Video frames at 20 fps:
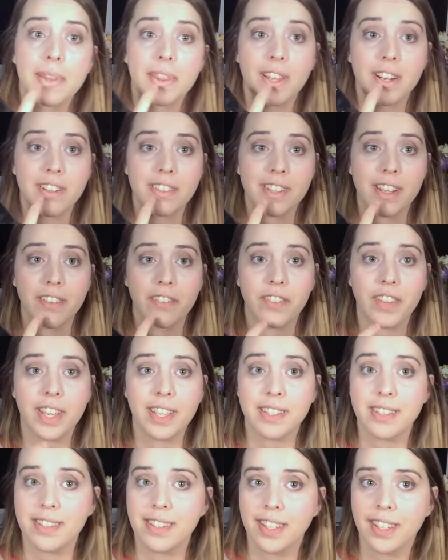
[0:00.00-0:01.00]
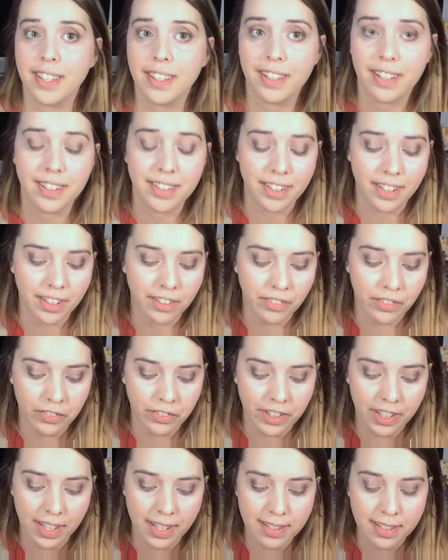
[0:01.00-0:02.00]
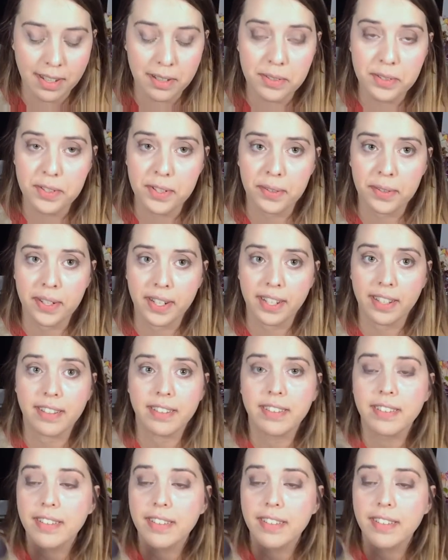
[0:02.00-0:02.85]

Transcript: There's that face, see? Didn't even realize I was doing it.